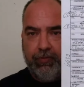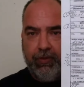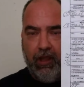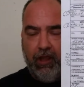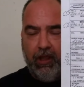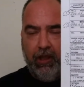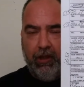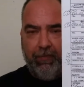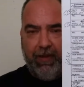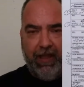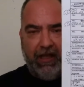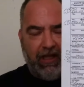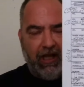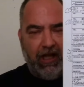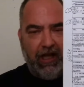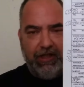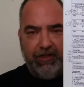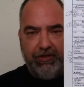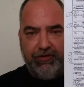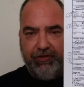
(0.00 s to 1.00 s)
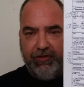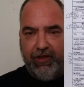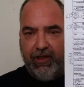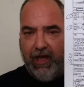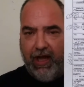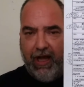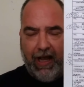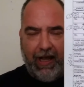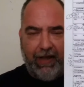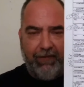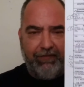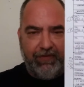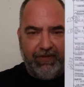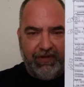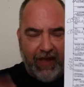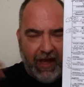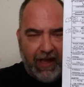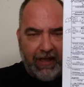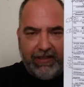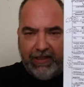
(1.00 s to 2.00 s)
Because I've
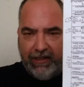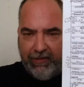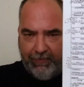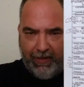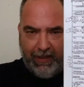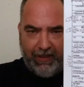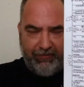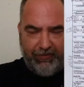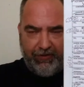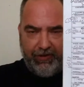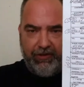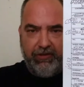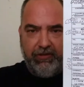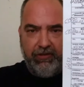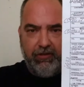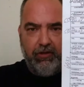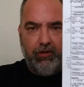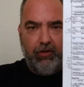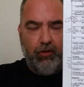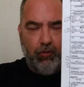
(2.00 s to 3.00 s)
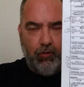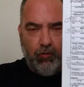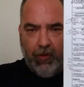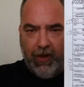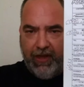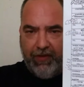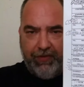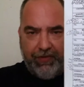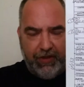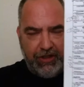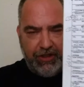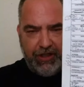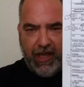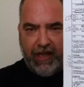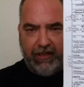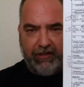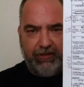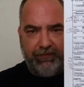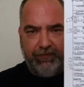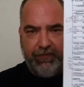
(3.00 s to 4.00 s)
documented with the
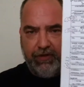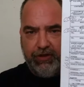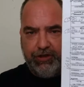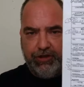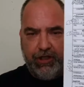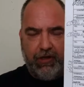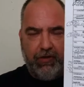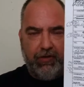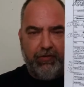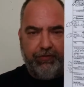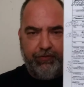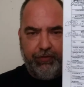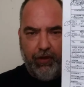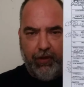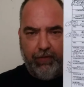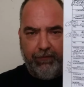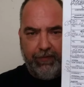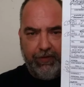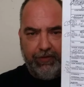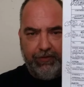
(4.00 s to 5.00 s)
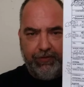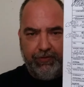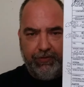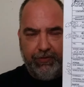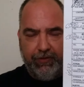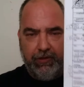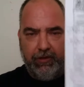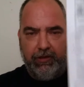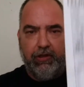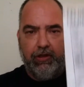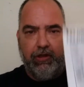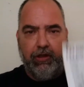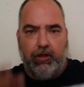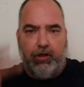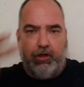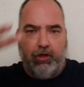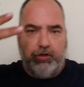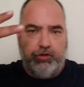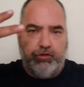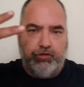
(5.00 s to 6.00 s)
Jacksonville Sheriff's Office
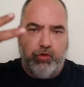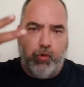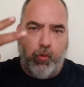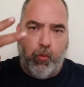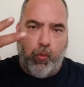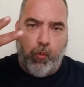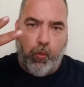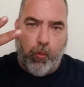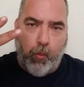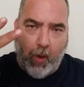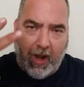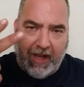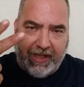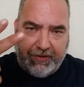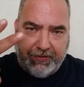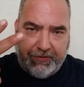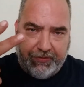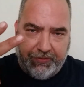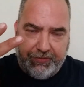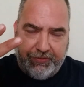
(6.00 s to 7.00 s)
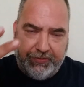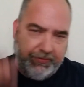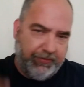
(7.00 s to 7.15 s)
twice.